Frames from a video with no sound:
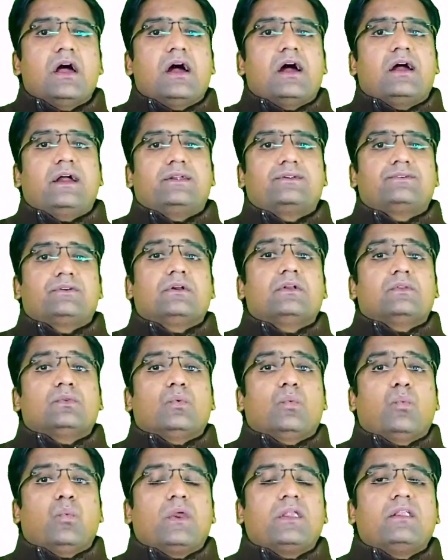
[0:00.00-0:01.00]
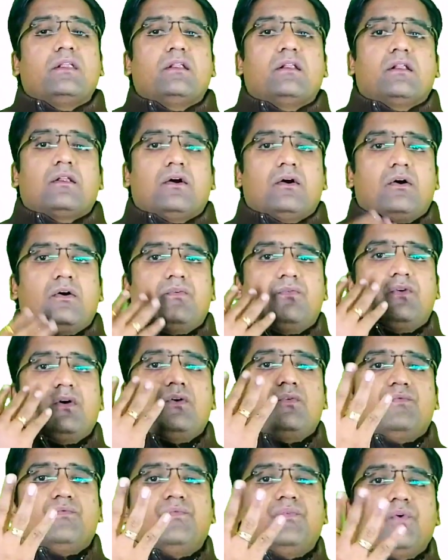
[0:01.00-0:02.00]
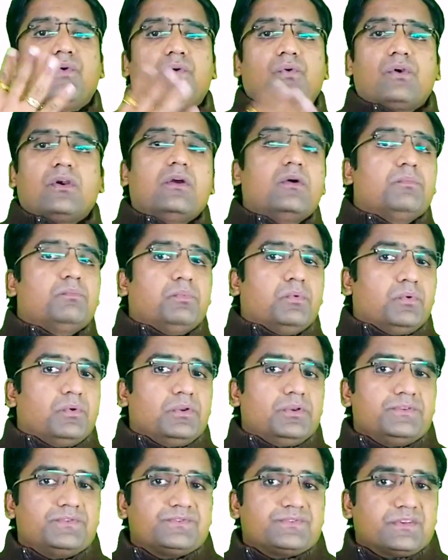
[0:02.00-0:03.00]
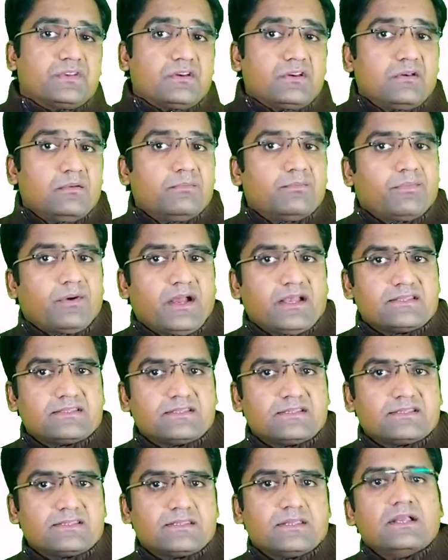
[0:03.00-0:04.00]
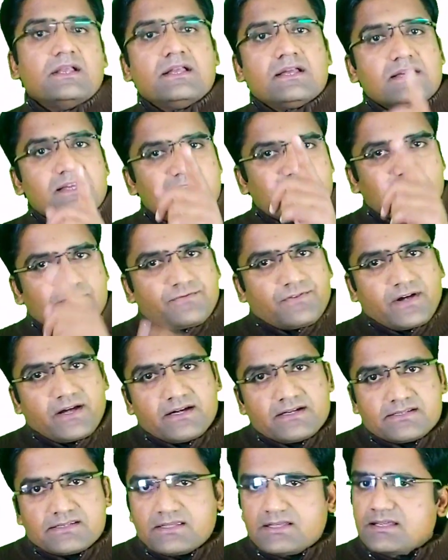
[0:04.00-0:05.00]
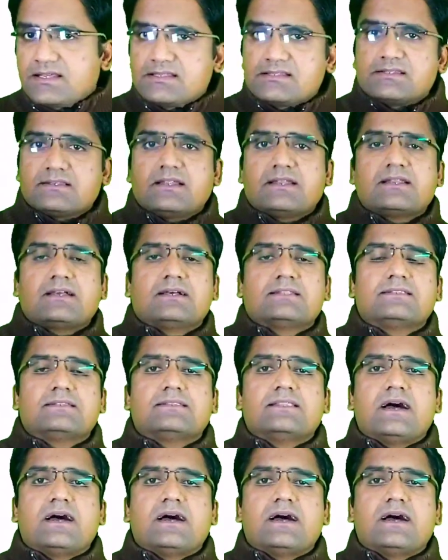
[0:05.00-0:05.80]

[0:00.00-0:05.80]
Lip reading: and the winner of 4 Pulitzer Prizes. Yes, friends, he is none other